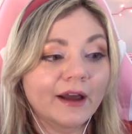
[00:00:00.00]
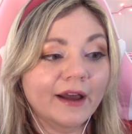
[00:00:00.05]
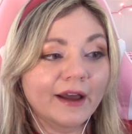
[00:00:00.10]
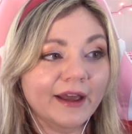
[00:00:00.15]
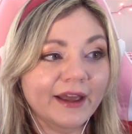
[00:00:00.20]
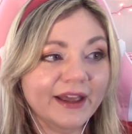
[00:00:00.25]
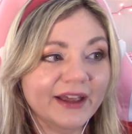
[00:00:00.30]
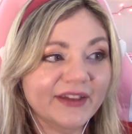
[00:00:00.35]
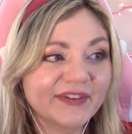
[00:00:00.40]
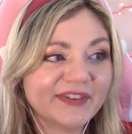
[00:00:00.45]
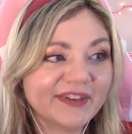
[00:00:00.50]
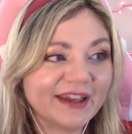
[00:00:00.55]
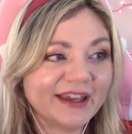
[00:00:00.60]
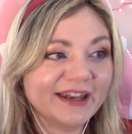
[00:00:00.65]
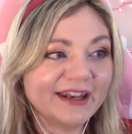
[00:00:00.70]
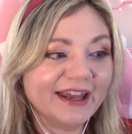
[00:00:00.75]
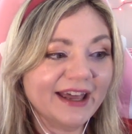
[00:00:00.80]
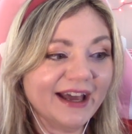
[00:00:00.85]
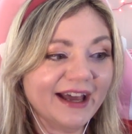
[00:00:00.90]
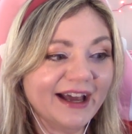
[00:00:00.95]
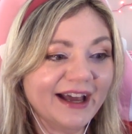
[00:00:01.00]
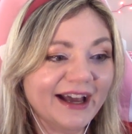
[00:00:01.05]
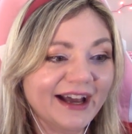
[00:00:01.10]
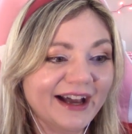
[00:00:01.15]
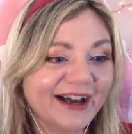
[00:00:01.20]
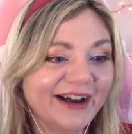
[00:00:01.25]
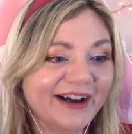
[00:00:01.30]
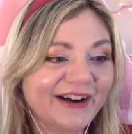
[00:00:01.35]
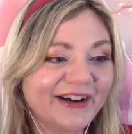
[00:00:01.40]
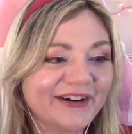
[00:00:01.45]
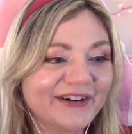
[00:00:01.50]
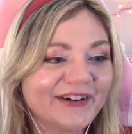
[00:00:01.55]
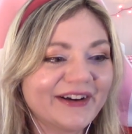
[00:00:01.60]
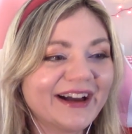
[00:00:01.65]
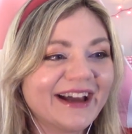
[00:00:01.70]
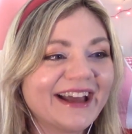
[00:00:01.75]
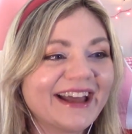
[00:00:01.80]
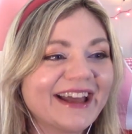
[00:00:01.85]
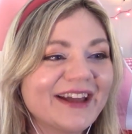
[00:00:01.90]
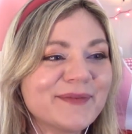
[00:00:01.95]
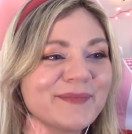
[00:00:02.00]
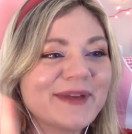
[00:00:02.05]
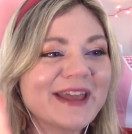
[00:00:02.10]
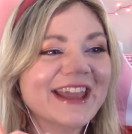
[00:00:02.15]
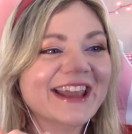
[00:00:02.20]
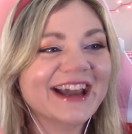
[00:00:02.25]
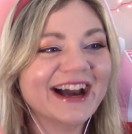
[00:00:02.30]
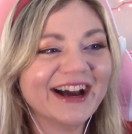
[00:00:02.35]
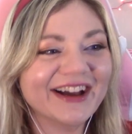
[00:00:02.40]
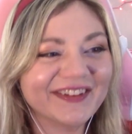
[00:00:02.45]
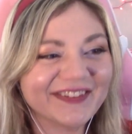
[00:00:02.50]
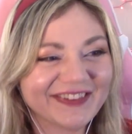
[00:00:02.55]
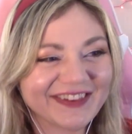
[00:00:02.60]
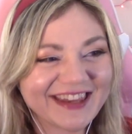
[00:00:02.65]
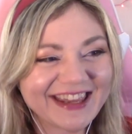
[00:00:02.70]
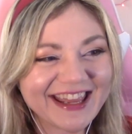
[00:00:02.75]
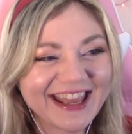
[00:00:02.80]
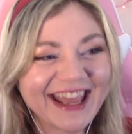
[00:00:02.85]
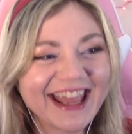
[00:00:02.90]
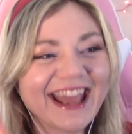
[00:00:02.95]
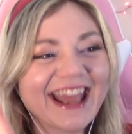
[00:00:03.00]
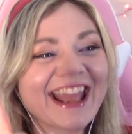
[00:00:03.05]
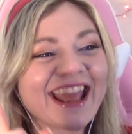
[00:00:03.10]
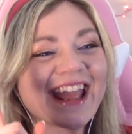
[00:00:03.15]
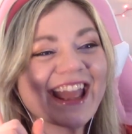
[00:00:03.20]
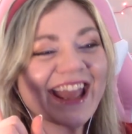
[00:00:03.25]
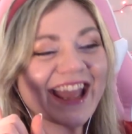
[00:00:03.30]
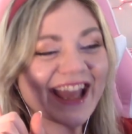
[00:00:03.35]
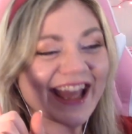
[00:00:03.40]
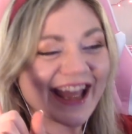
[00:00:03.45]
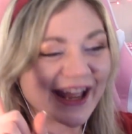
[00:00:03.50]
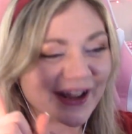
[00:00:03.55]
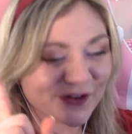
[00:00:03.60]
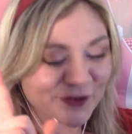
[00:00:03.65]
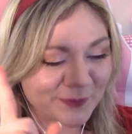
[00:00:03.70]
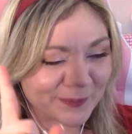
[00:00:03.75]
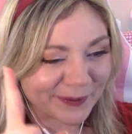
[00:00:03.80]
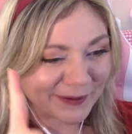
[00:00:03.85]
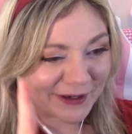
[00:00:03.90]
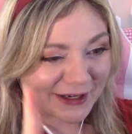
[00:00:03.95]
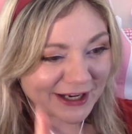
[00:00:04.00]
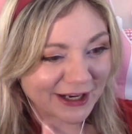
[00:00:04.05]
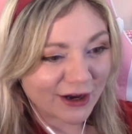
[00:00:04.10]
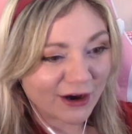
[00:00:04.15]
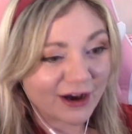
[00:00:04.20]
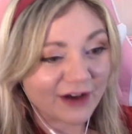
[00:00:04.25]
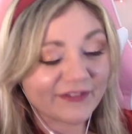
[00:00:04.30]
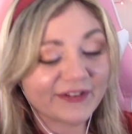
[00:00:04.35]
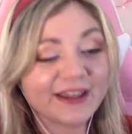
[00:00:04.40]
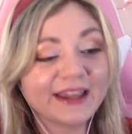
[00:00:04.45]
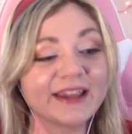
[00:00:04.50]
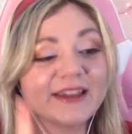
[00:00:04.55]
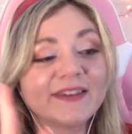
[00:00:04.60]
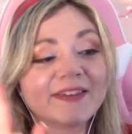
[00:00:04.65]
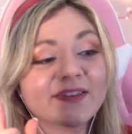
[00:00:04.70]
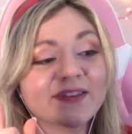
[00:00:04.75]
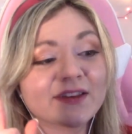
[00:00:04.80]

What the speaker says: Is it now? Because he is putting off his